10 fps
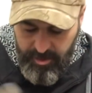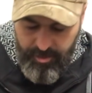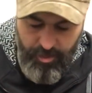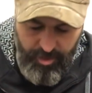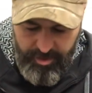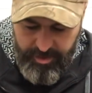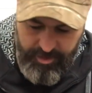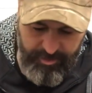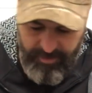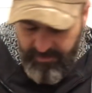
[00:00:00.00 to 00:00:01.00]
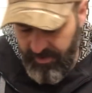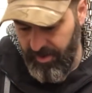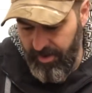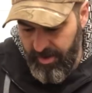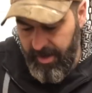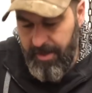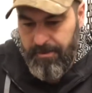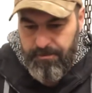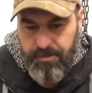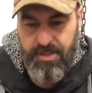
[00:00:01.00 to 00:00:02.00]
to work through the fur and
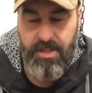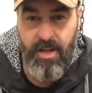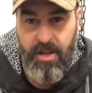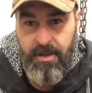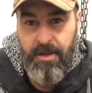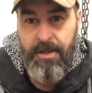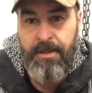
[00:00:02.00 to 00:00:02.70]
skin,